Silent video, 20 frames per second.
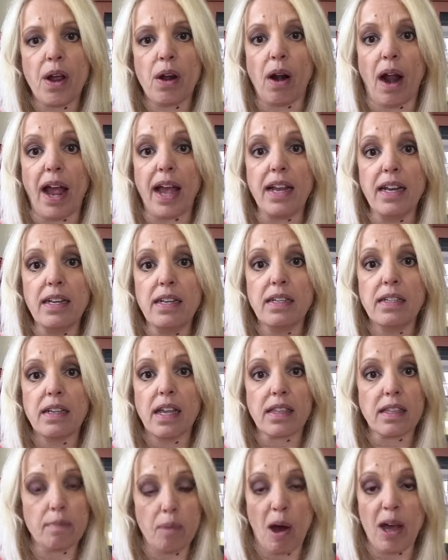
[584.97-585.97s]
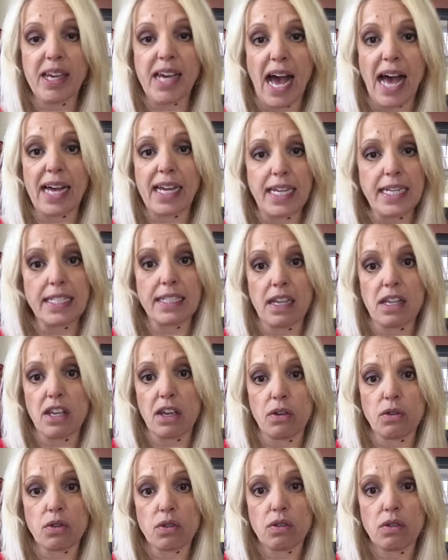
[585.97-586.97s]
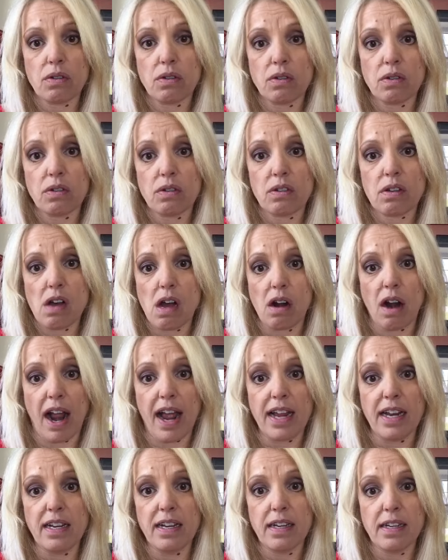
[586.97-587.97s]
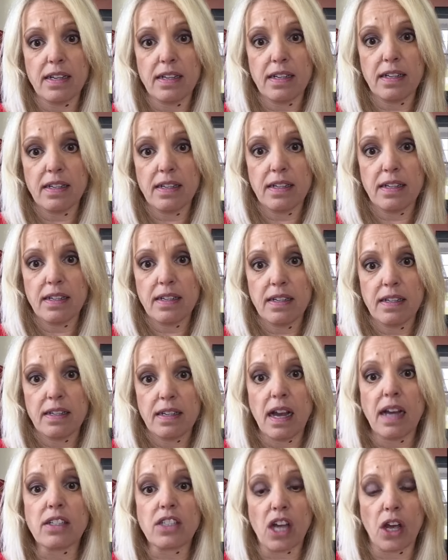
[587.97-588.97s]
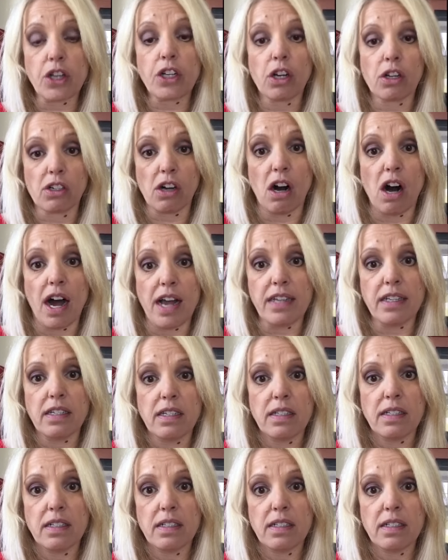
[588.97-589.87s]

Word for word: All right, the boycott continues all right, until you're gone.